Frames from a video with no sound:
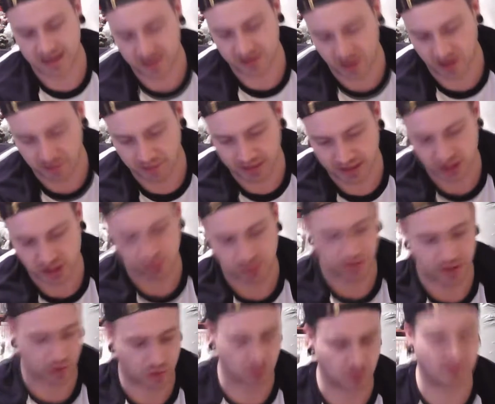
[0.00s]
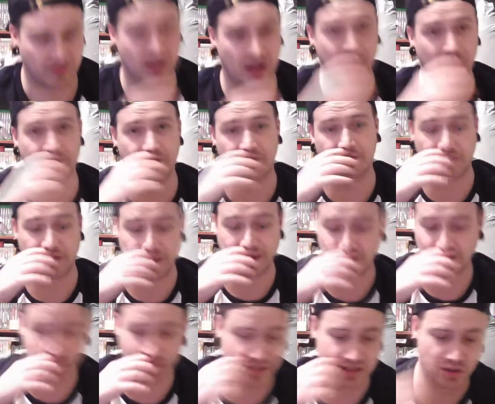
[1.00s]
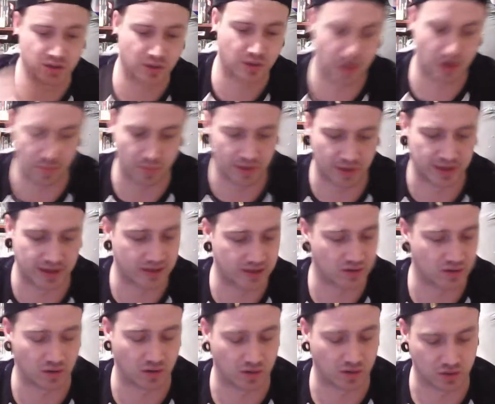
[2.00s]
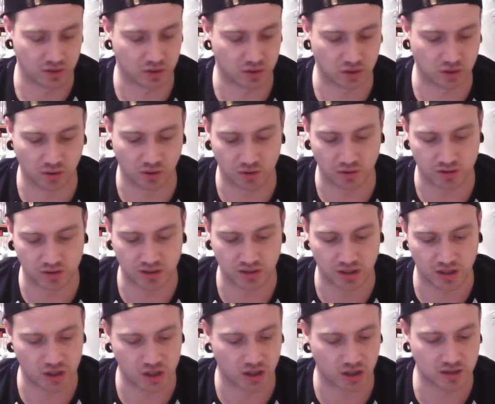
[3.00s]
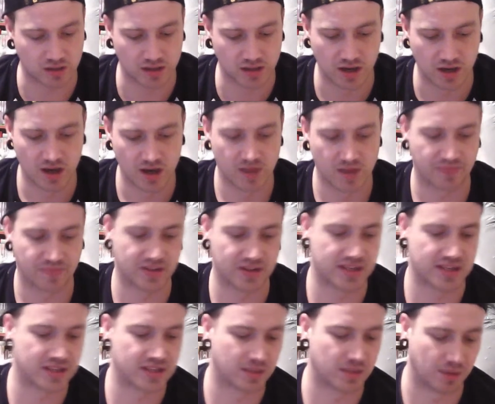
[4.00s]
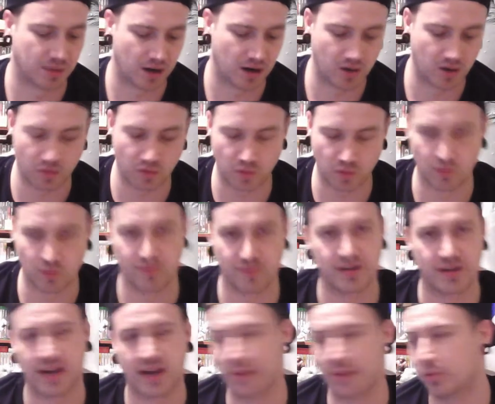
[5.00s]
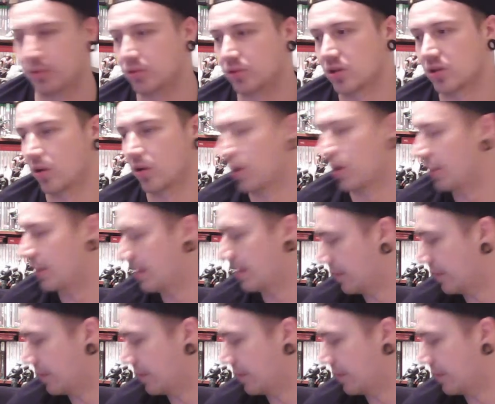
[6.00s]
I managed to pick all of that up for free. The Wii's complete, it's got loads of controllers, nunchucks, the sensor bar, all of the cables, so I'm happy with